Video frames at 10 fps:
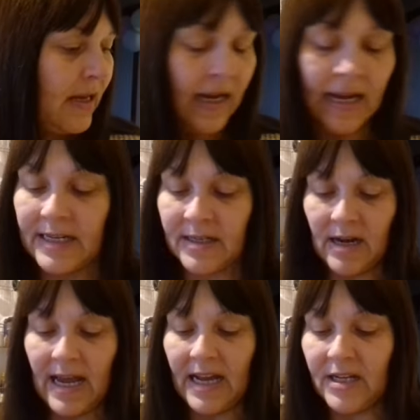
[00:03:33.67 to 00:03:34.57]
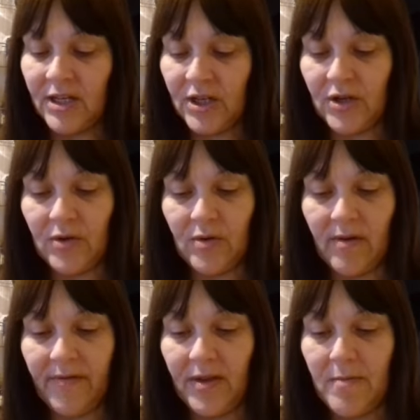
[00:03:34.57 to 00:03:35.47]
And I had two
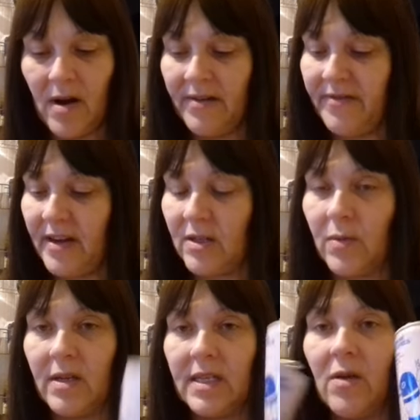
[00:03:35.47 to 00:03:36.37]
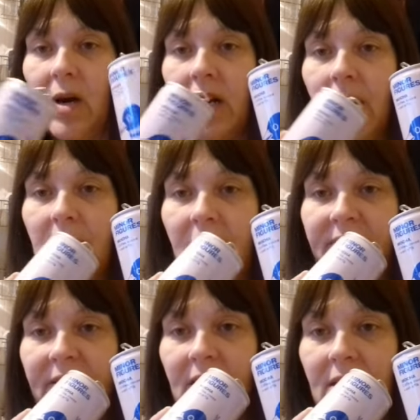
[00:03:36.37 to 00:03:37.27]
of the Minor Figures ones. I quite like Minor
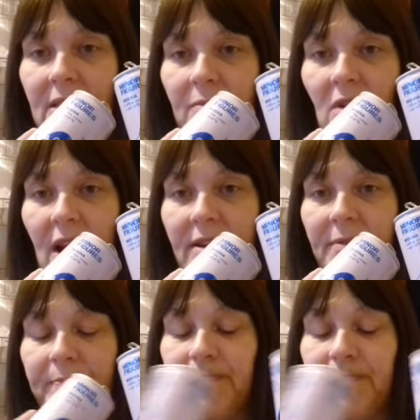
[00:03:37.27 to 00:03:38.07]
Figures as a brand.